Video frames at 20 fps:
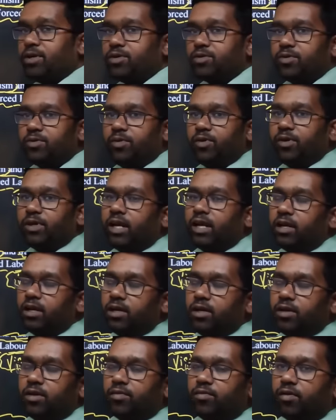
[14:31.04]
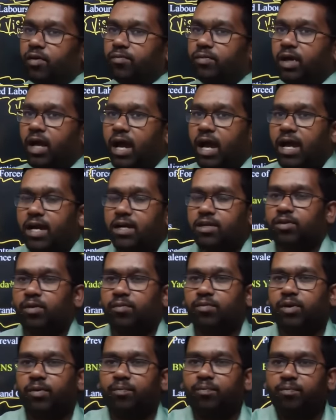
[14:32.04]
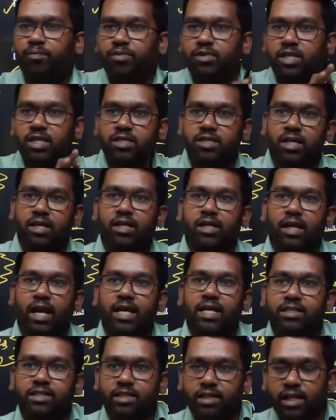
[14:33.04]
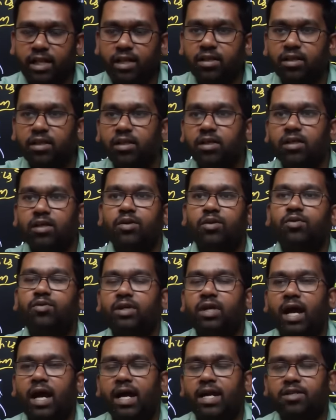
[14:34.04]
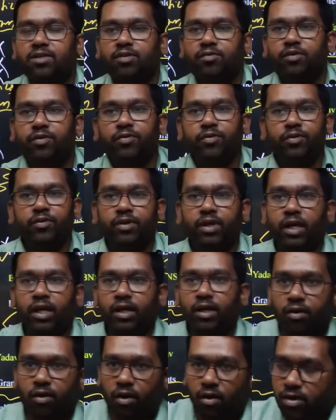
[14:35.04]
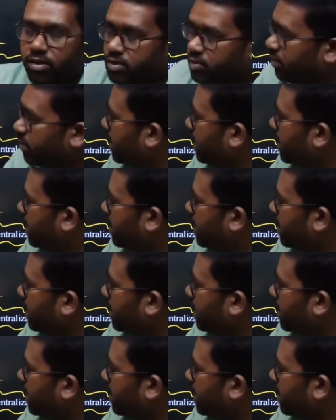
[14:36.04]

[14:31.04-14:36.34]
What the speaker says: distributed from the hands of the centralized king to the hands of the feudal lords.